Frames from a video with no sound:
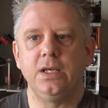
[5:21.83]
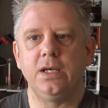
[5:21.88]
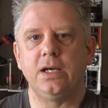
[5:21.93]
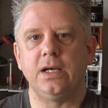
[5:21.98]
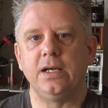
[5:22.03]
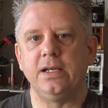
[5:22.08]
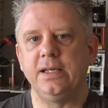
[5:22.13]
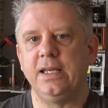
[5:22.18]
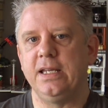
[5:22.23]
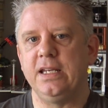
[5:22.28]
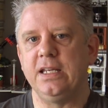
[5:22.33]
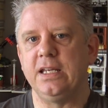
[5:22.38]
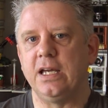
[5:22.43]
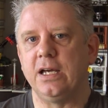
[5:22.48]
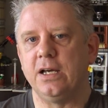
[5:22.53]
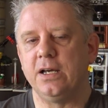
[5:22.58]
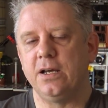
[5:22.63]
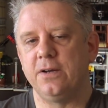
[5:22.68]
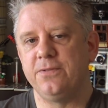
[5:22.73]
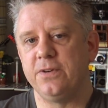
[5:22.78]
getting
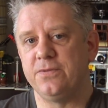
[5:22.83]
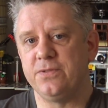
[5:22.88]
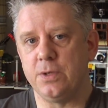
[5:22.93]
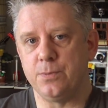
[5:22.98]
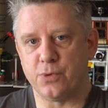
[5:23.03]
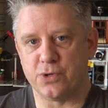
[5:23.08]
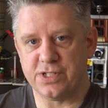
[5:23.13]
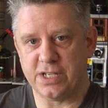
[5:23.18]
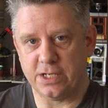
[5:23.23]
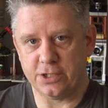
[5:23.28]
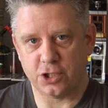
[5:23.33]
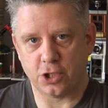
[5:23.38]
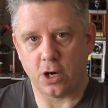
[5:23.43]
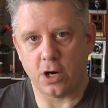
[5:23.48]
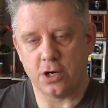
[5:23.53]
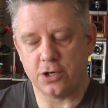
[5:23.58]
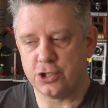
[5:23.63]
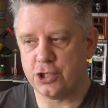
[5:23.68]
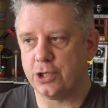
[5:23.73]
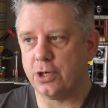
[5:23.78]
a 50%
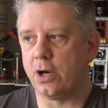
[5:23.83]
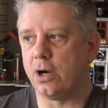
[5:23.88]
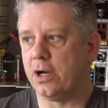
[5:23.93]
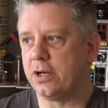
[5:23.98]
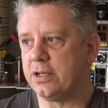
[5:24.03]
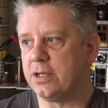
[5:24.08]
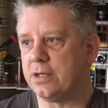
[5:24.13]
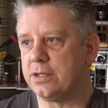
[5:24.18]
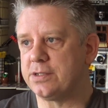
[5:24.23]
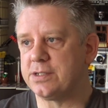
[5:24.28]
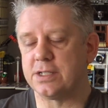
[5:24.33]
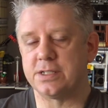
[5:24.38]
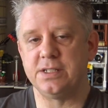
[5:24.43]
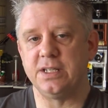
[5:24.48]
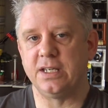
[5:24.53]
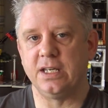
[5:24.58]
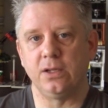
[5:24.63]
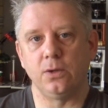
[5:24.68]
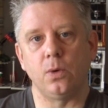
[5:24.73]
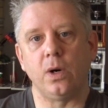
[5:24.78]
charge on a
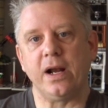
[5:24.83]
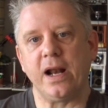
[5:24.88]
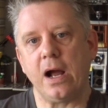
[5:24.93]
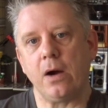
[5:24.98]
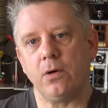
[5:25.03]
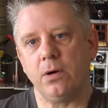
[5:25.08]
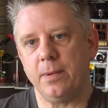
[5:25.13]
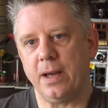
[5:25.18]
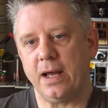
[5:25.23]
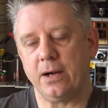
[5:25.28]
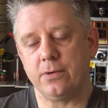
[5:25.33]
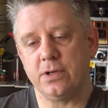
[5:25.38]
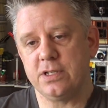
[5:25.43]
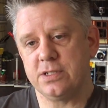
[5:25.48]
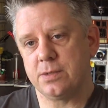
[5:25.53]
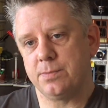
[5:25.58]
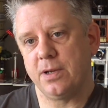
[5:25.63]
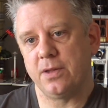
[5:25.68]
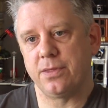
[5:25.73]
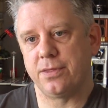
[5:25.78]
60 kilowatt hour battery
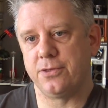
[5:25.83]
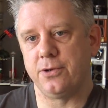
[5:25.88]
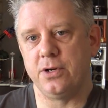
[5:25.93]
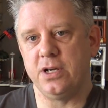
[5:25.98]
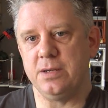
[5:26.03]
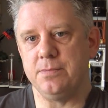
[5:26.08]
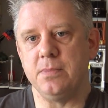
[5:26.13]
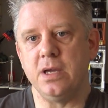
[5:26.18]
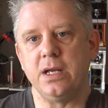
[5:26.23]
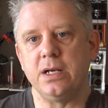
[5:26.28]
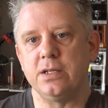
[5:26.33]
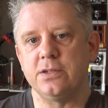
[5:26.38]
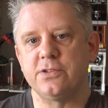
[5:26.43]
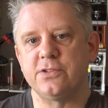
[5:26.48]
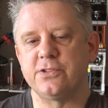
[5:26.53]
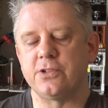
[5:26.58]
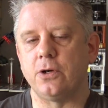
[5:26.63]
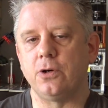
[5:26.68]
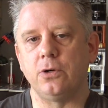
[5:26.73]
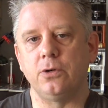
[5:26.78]
is about 30 minutes.
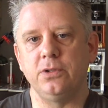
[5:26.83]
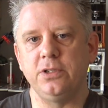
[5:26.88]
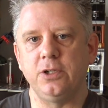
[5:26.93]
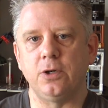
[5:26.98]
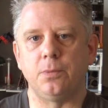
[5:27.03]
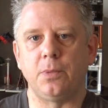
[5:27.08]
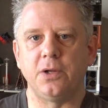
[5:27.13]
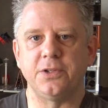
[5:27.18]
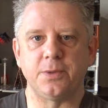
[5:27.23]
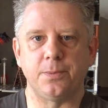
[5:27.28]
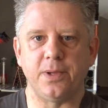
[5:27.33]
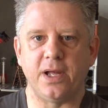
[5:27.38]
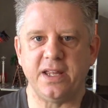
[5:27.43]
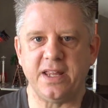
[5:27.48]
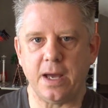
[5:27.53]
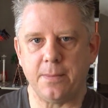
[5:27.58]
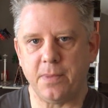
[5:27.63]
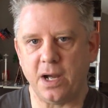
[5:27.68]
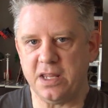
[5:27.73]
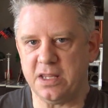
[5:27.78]
So, multiply
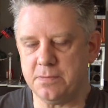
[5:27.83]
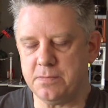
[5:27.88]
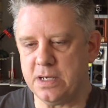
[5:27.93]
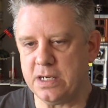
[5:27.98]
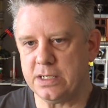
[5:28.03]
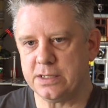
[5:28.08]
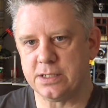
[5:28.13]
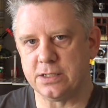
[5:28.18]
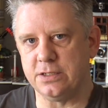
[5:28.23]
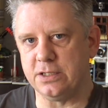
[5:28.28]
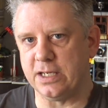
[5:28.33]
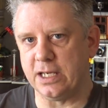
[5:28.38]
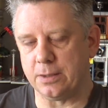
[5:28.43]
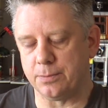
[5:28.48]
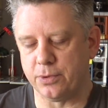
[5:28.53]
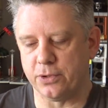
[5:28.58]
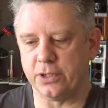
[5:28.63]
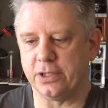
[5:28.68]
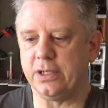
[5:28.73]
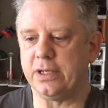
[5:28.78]
that by the minutes and you get a
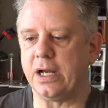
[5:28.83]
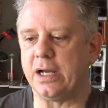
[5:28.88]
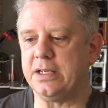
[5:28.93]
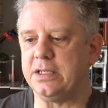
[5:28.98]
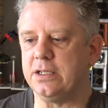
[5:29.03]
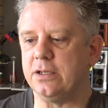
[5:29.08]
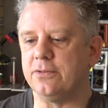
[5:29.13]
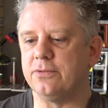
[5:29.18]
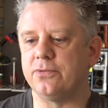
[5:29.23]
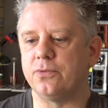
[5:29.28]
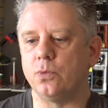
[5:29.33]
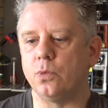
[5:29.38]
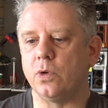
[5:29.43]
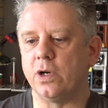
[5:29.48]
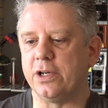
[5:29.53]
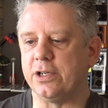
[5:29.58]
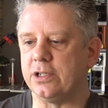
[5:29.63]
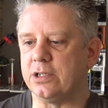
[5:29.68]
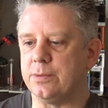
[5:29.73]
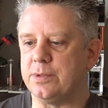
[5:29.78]
pretty good idea of
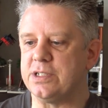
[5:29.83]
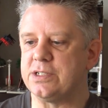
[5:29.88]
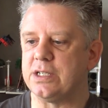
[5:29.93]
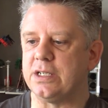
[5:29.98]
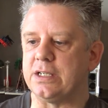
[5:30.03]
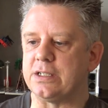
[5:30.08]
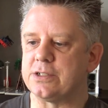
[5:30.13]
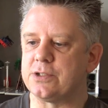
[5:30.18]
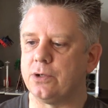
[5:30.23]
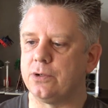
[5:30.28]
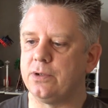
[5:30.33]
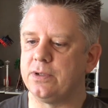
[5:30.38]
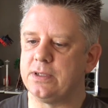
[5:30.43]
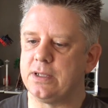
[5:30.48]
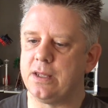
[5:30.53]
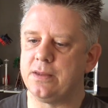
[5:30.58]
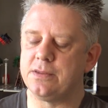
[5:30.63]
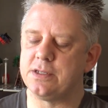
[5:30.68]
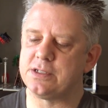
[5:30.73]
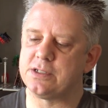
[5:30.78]
where you're going to be sitting.
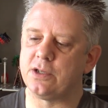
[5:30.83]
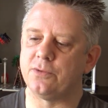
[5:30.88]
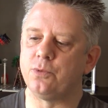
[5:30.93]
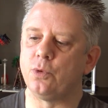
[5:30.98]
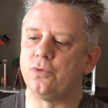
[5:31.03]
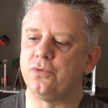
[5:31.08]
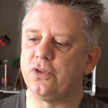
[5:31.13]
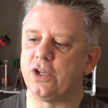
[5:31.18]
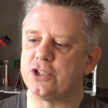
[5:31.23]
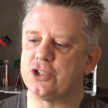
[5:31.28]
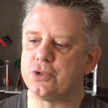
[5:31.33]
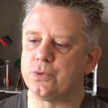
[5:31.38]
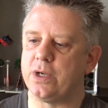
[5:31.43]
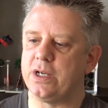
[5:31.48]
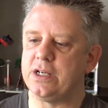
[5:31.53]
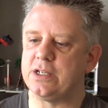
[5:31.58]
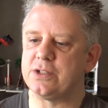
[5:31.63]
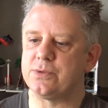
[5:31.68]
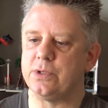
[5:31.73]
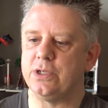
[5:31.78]
So this stuff will
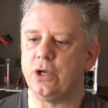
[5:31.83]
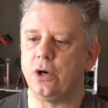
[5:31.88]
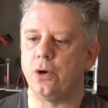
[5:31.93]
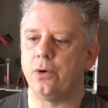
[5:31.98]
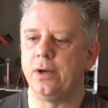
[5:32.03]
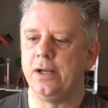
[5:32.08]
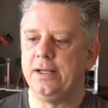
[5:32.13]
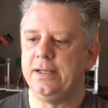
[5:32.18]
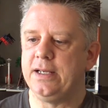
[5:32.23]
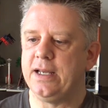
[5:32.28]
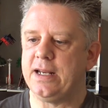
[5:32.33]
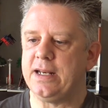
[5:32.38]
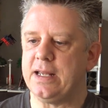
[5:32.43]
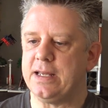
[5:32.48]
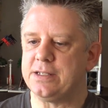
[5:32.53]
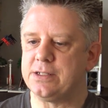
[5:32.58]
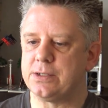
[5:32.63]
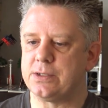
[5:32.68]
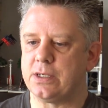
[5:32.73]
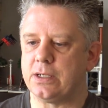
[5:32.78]
fluctuate, as we know, and
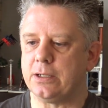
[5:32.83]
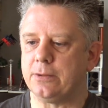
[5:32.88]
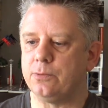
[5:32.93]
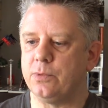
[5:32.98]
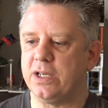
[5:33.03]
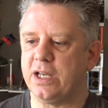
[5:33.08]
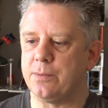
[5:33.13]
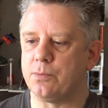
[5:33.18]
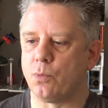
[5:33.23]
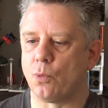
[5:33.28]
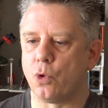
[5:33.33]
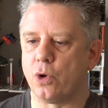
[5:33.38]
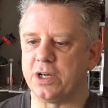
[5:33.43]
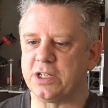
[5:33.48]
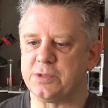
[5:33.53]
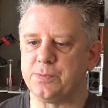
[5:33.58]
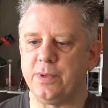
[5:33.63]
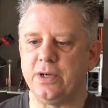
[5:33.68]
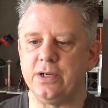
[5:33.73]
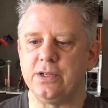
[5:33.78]
as we get more
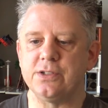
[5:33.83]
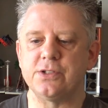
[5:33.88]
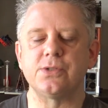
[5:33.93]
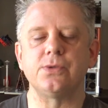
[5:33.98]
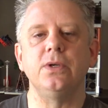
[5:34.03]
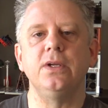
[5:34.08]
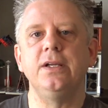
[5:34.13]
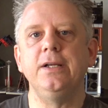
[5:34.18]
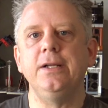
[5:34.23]
experience